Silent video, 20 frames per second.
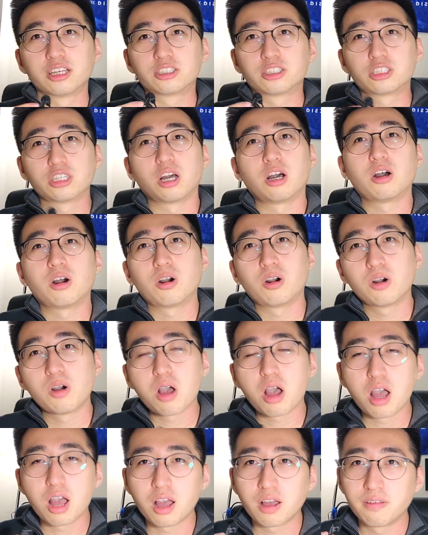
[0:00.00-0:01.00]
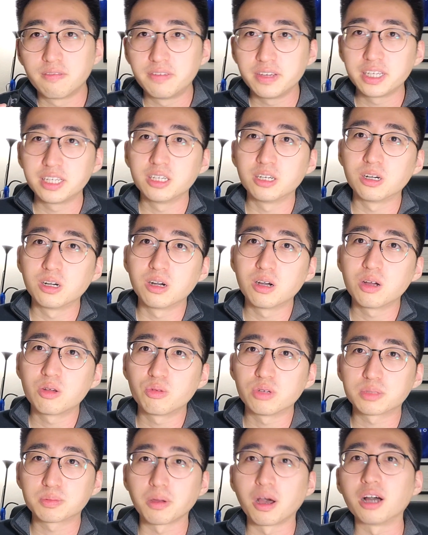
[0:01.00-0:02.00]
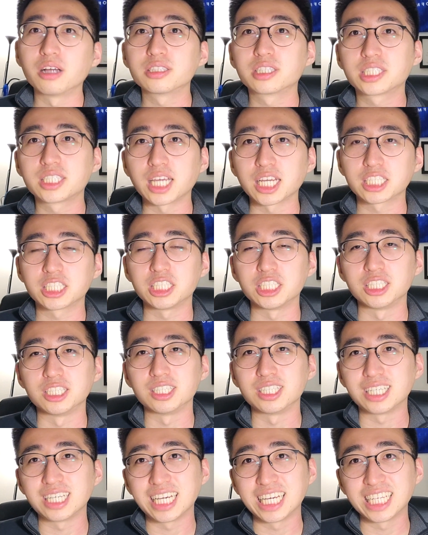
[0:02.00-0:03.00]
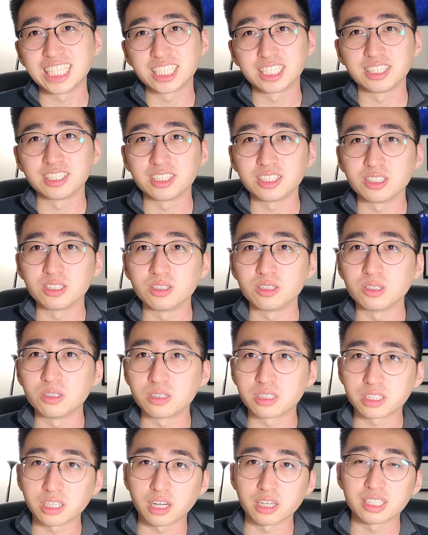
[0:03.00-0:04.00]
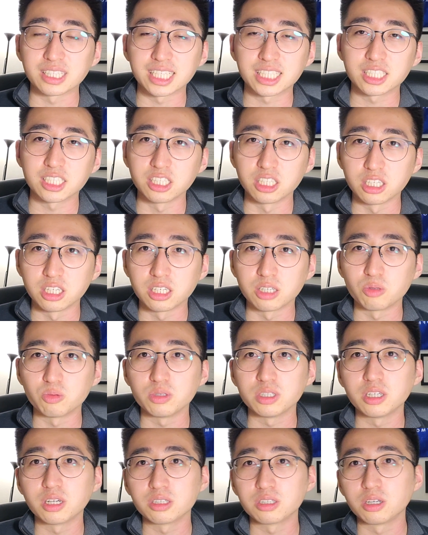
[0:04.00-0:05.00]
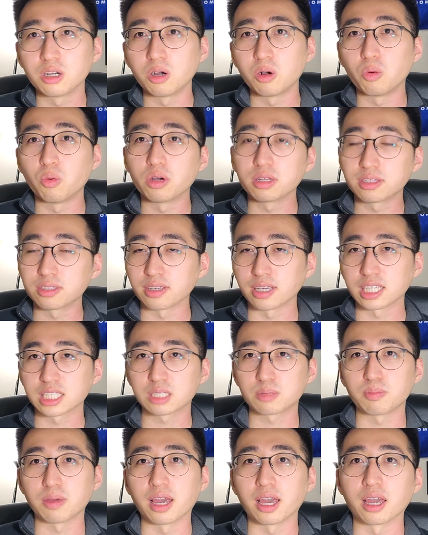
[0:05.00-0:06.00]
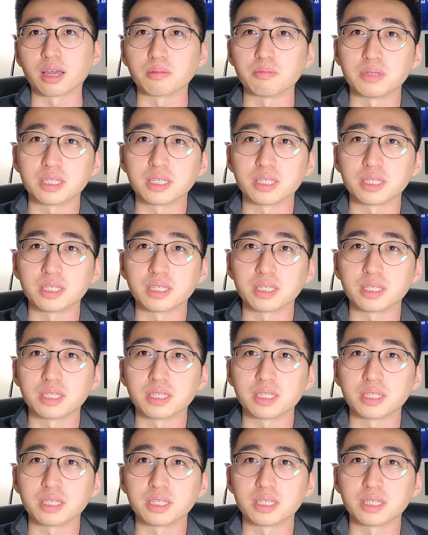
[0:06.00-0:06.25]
So video response section, it is new starting this year. We don't know what to expect